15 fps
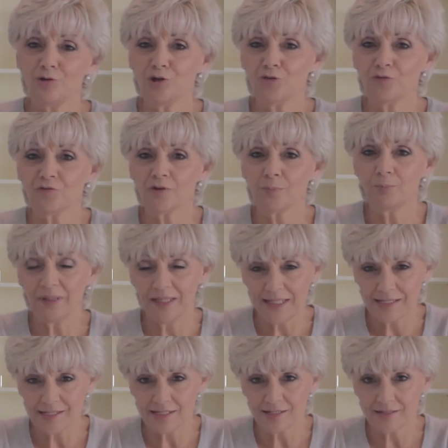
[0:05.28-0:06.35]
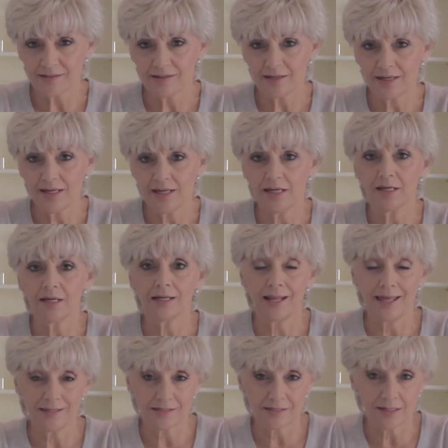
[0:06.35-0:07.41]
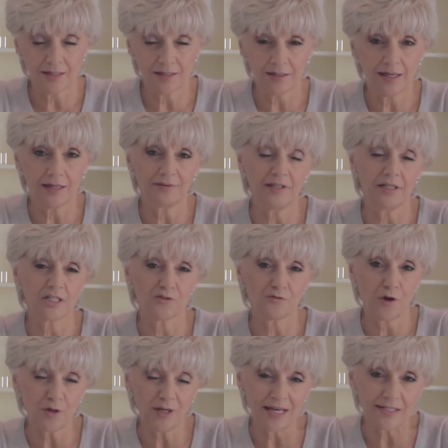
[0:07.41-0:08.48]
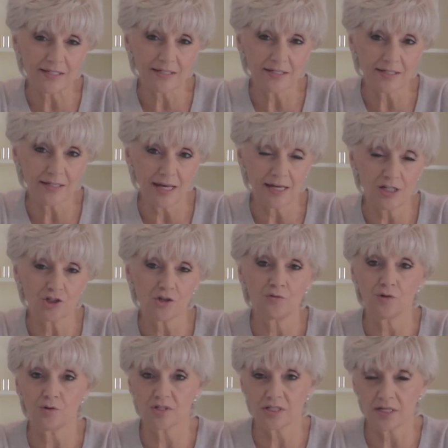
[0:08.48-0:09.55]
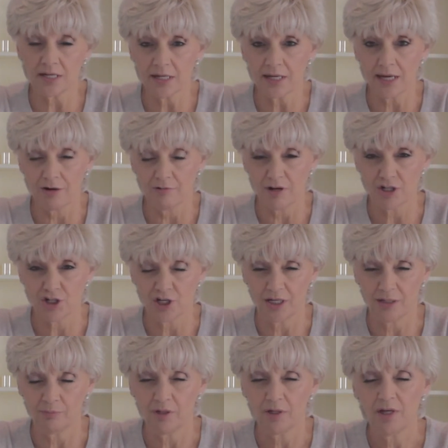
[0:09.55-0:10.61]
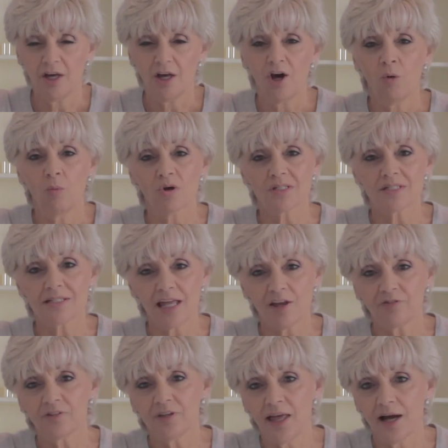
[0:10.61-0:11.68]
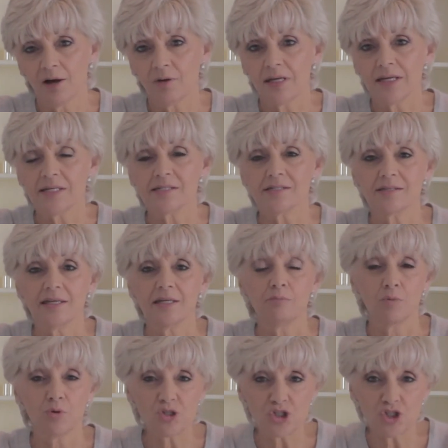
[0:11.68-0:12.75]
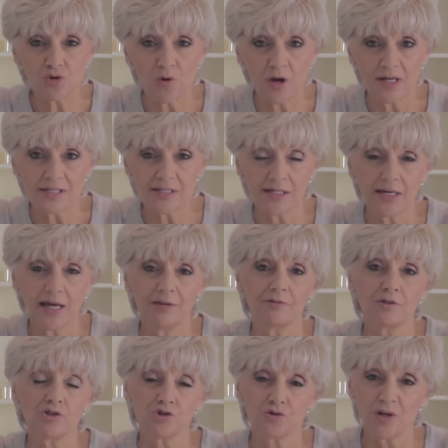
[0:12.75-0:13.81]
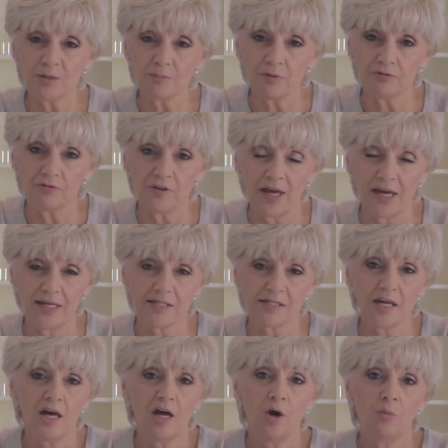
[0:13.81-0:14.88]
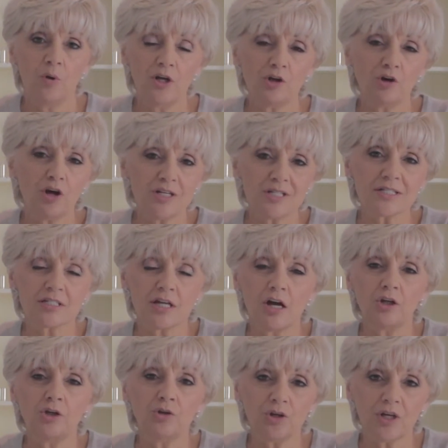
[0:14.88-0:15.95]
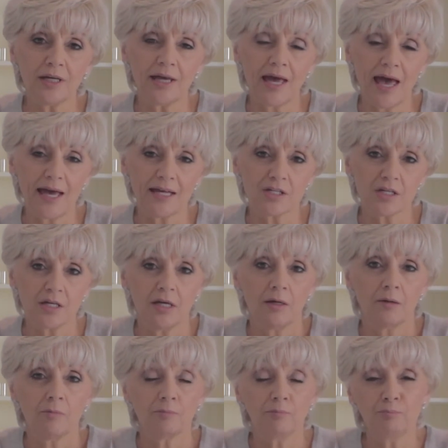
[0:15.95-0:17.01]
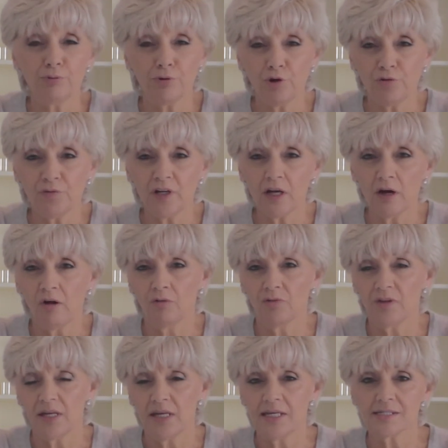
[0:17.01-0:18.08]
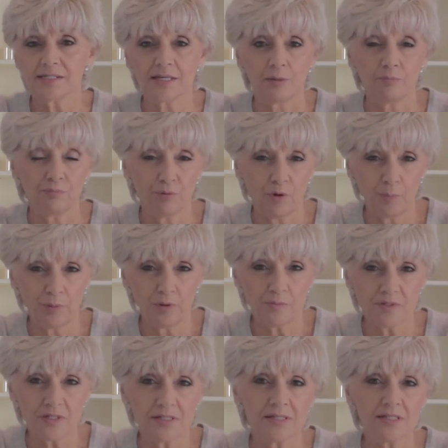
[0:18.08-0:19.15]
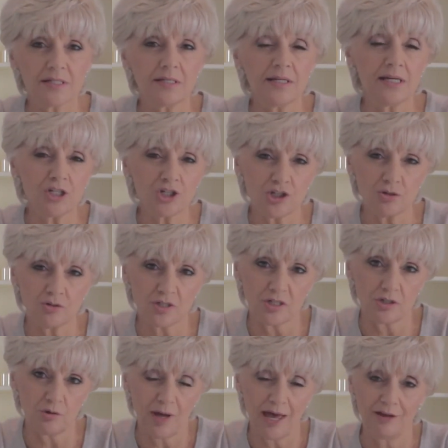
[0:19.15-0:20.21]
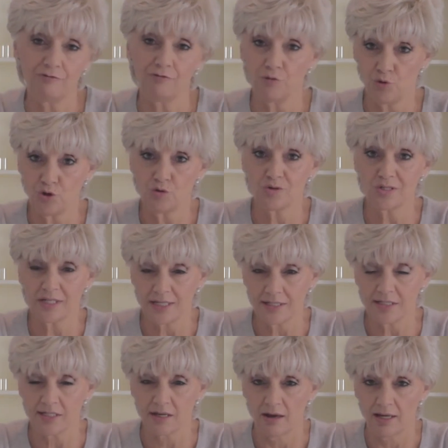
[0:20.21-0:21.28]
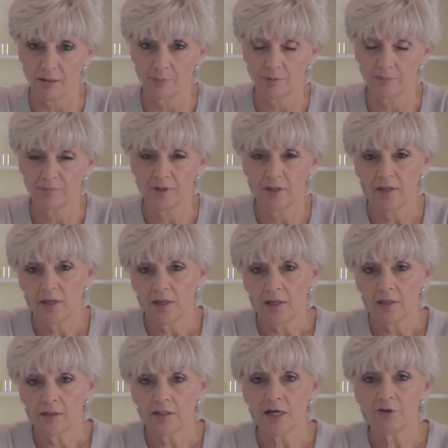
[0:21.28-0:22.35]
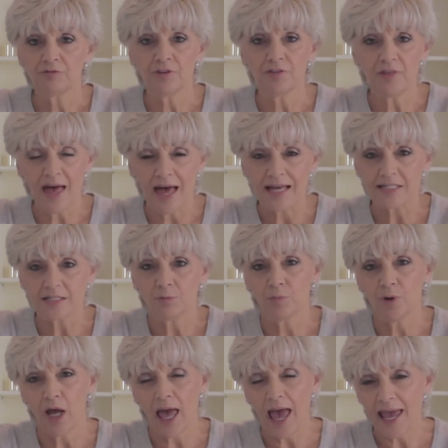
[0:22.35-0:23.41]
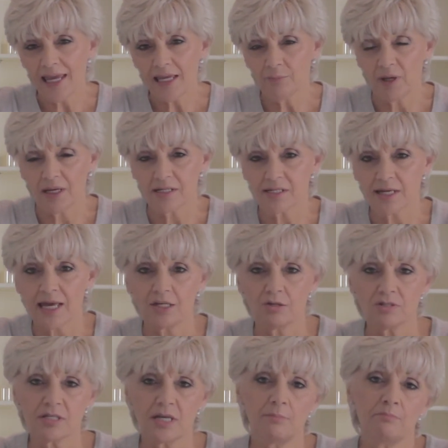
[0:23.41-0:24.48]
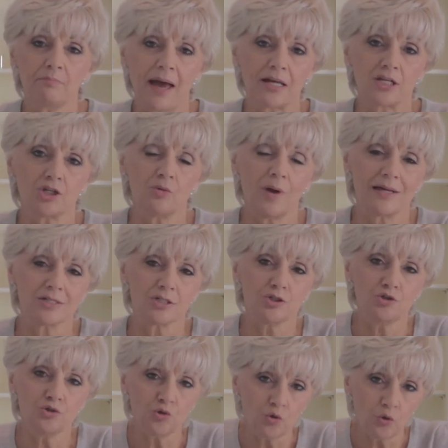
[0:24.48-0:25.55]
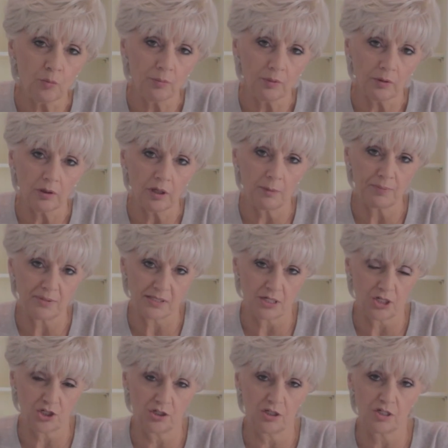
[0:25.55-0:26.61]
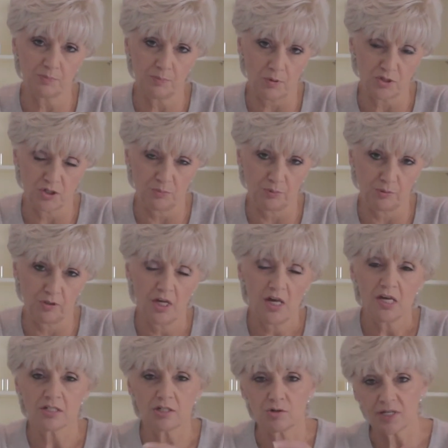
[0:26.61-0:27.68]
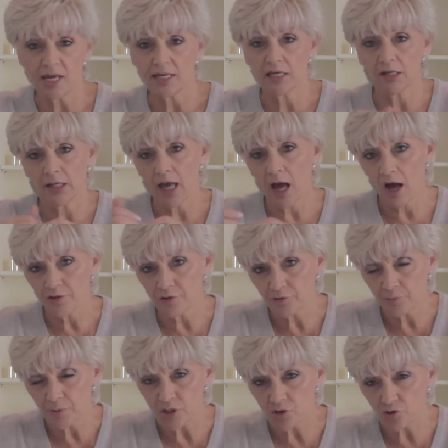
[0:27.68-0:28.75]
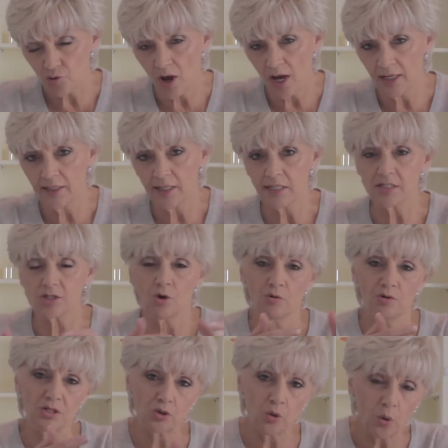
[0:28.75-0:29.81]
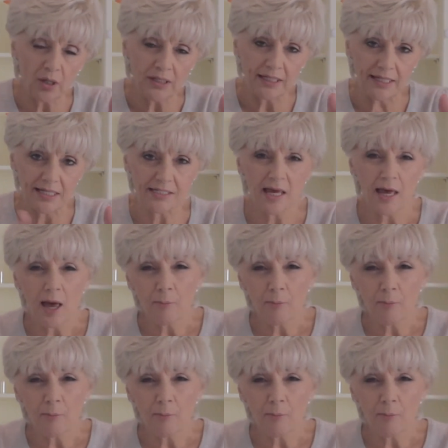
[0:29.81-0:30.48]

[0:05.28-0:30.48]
you've completed the cleansing and the exfoliating stage of your skincare regime. What's left now is the moisturizing and the treatment phase where you're going to start looking at improving on the skin problems and skin issues that you have for your skin type. Now for that, we're aiming to get your skin back to as normal a position as possible. So taking it either from its dryness or its oiliness